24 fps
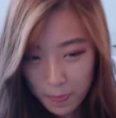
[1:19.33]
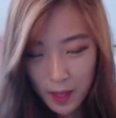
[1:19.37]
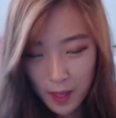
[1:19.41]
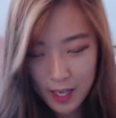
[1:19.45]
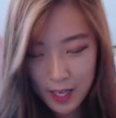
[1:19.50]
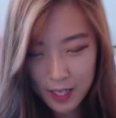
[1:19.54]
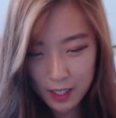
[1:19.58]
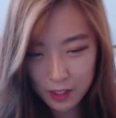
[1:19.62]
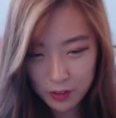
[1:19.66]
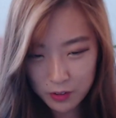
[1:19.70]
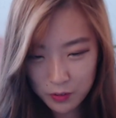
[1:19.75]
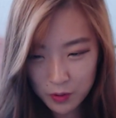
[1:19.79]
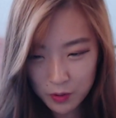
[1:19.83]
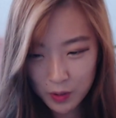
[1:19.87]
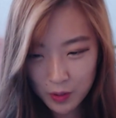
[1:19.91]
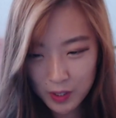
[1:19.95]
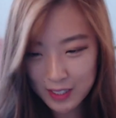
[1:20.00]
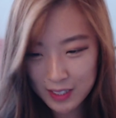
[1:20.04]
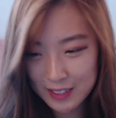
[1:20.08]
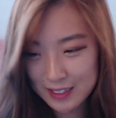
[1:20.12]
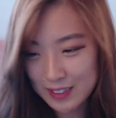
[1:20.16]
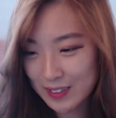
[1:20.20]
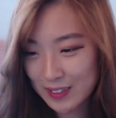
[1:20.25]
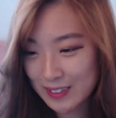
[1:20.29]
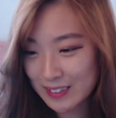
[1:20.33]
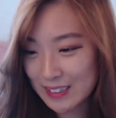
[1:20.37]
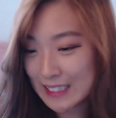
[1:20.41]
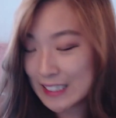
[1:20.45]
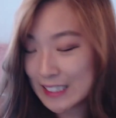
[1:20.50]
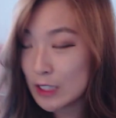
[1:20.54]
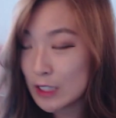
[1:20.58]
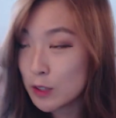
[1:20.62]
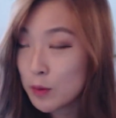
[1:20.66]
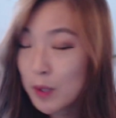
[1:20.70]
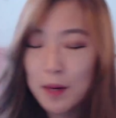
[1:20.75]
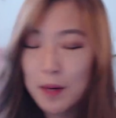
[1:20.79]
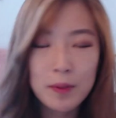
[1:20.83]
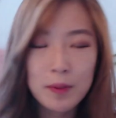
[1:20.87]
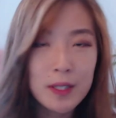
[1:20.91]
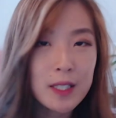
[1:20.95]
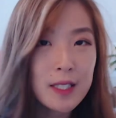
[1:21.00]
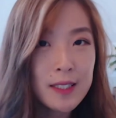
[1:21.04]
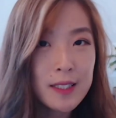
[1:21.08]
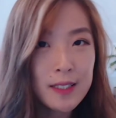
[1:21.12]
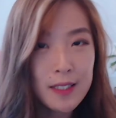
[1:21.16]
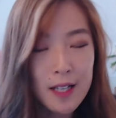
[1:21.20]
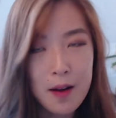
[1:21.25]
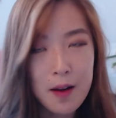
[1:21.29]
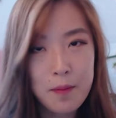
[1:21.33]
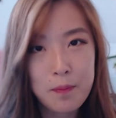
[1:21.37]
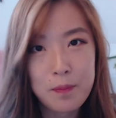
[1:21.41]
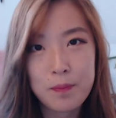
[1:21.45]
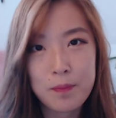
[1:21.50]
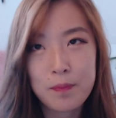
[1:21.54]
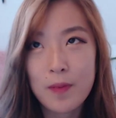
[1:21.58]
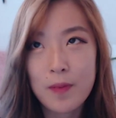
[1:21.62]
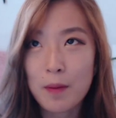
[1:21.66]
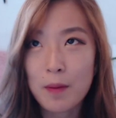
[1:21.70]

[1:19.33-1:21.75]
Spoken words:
in New York, and so I was like, you know what, I'm gonna stop.